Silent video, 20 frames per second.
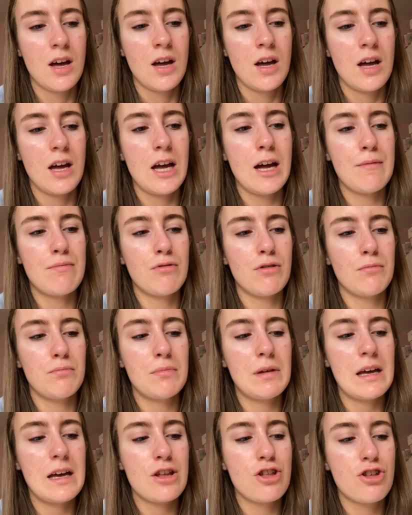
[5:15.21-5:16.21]
April,
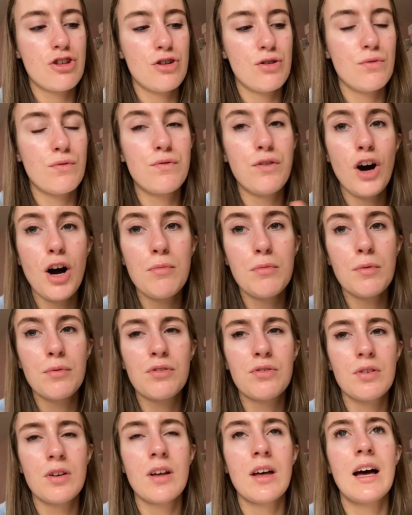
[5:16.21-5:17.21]
May, June. 4
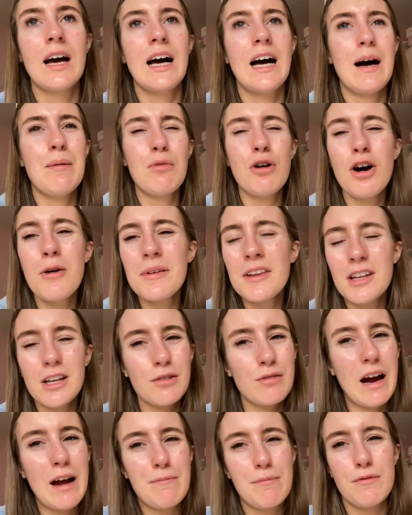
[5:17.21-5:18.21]
months. I'm hoping they'll
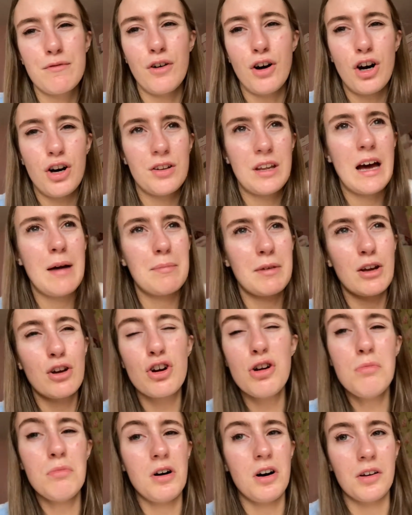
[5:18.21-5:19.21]
arrive before that. I mean,
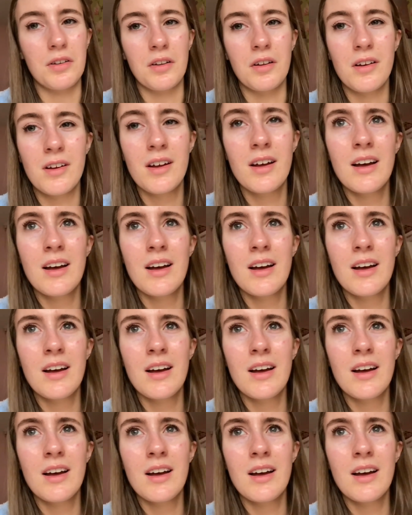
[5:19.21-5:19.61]
come on.